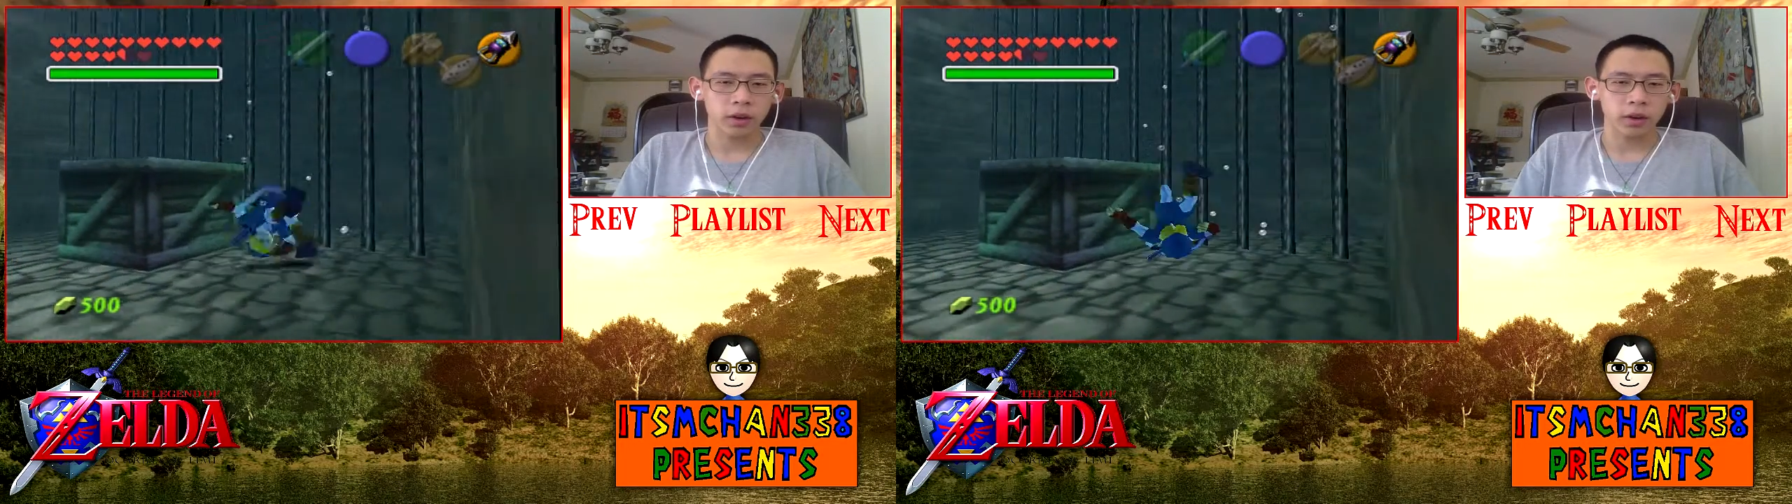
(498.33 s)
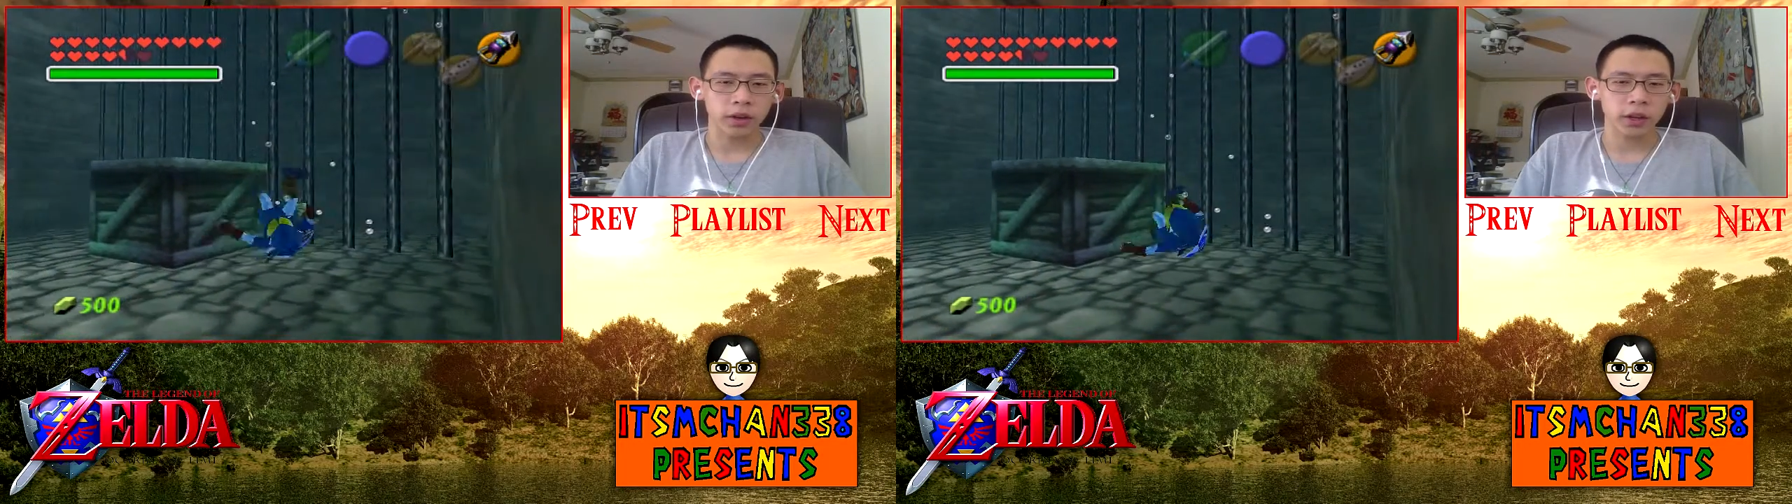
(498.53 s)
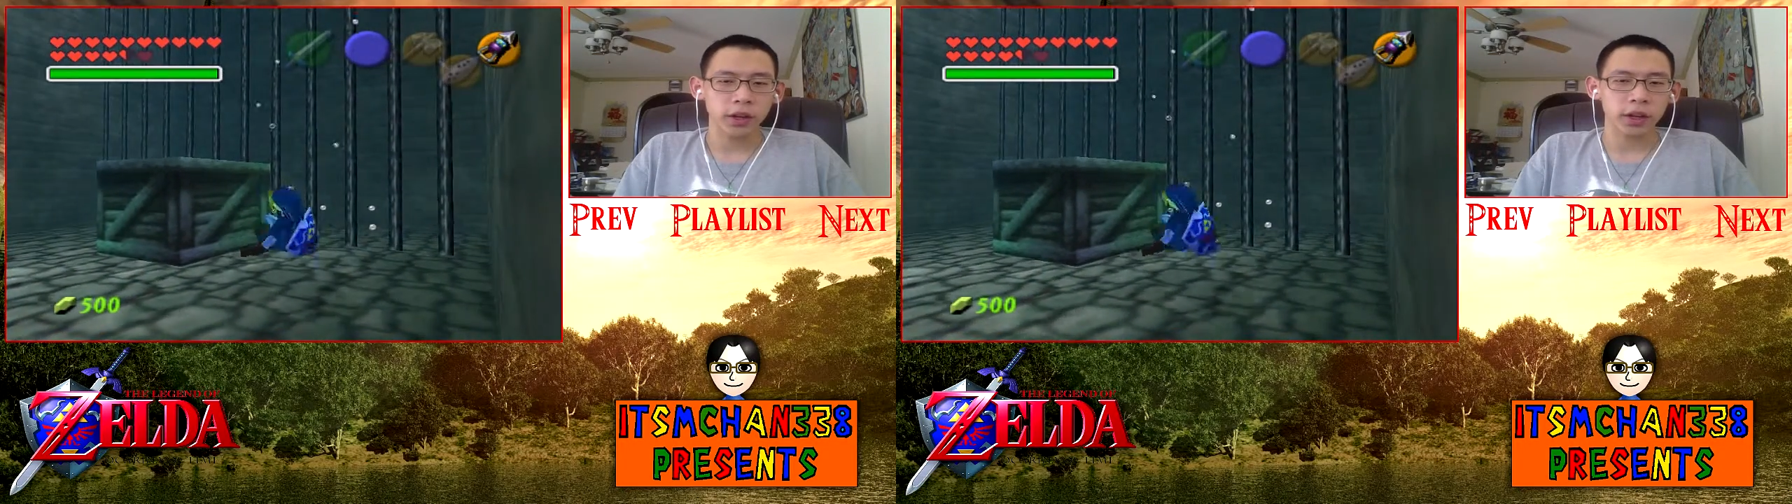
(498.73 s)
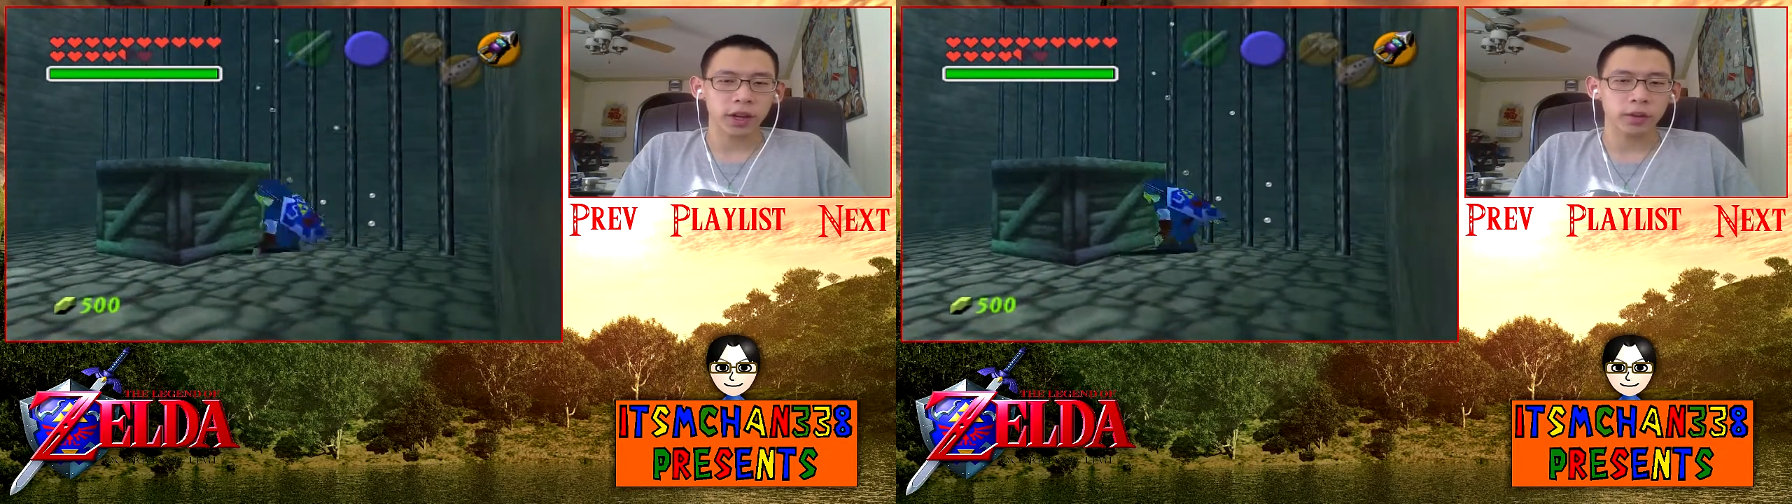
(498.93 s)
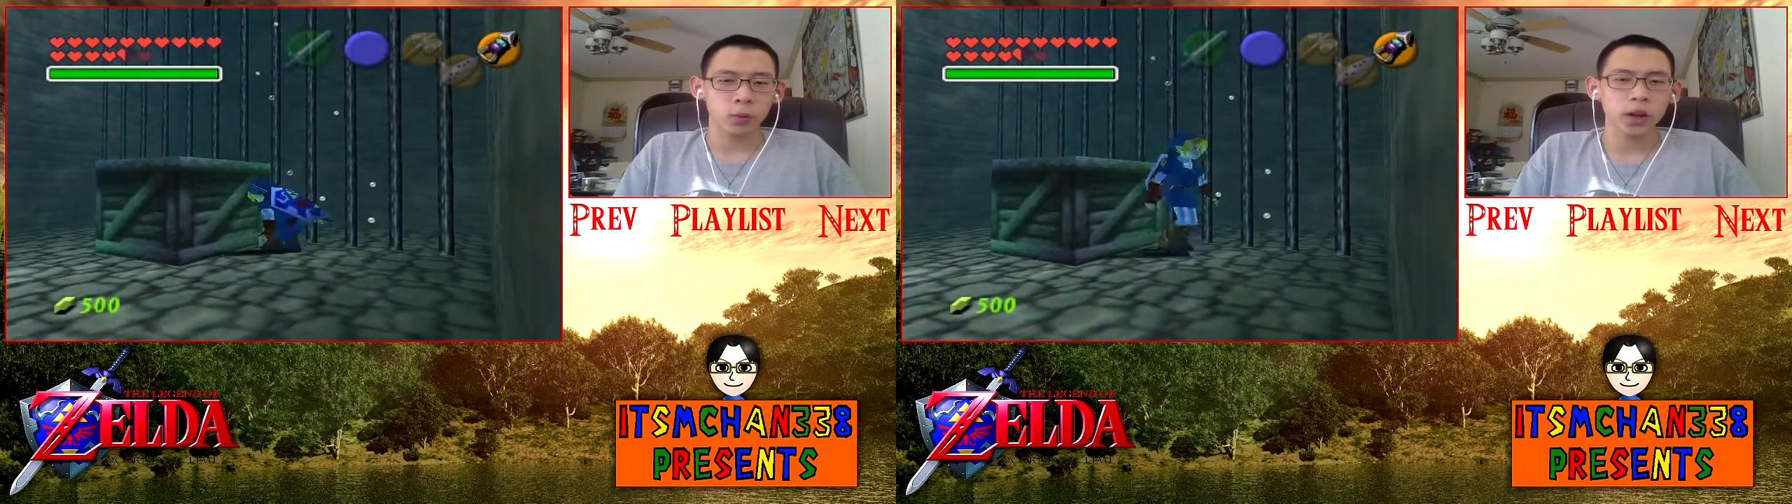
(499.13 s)

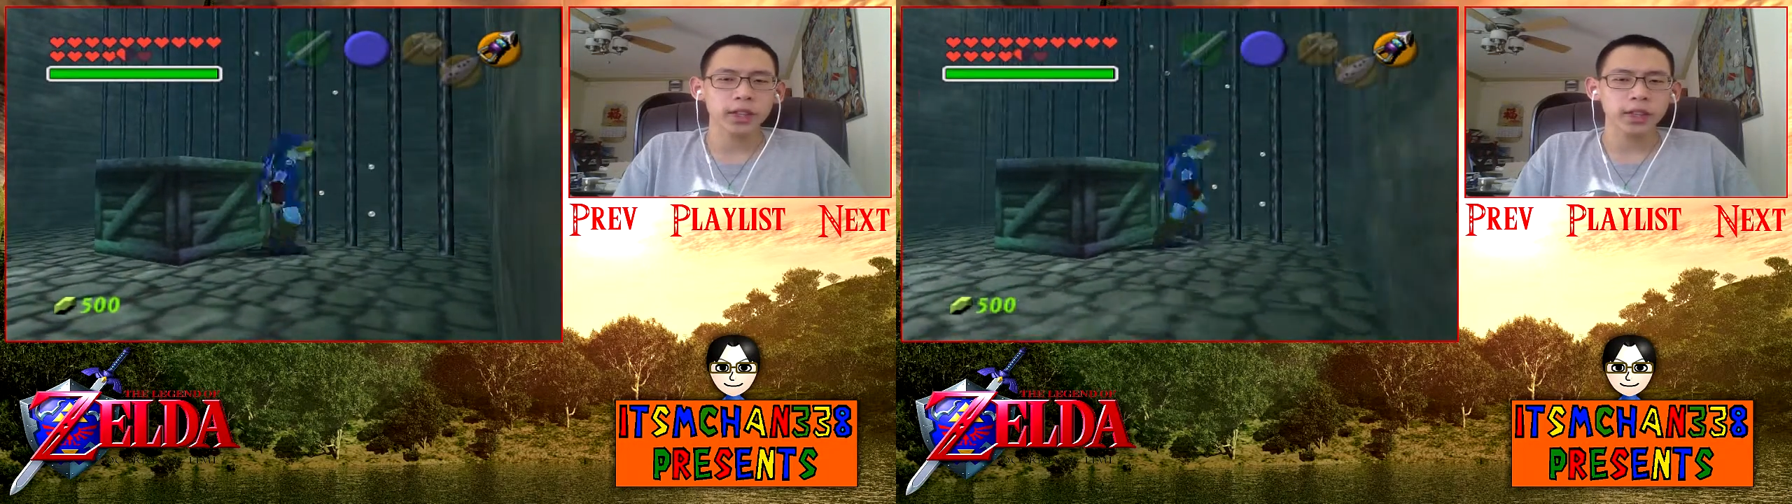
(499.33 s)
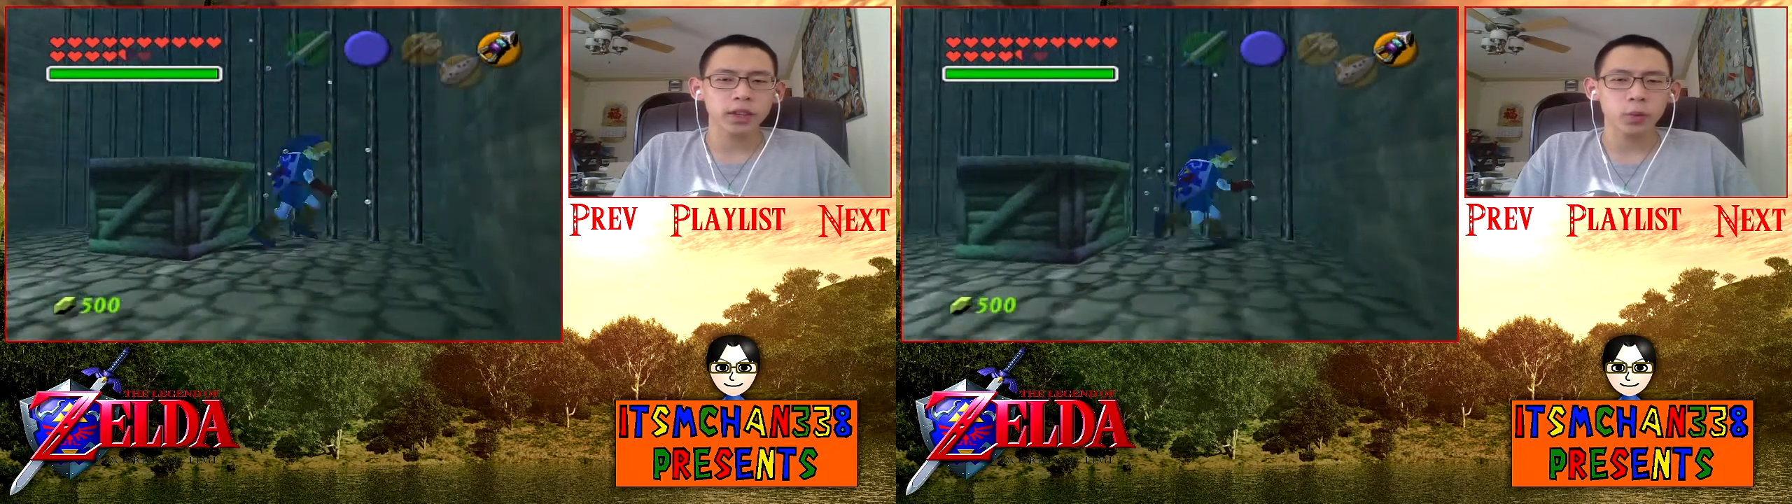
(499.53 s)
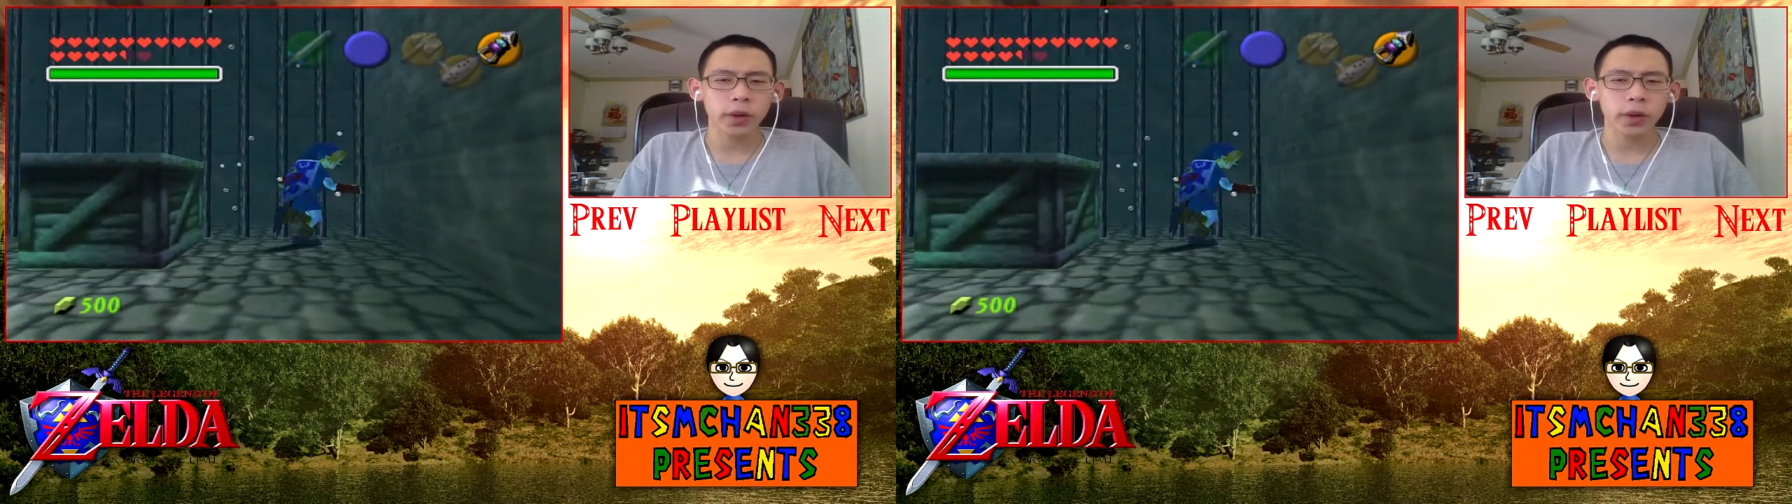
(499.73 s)
Ah, what?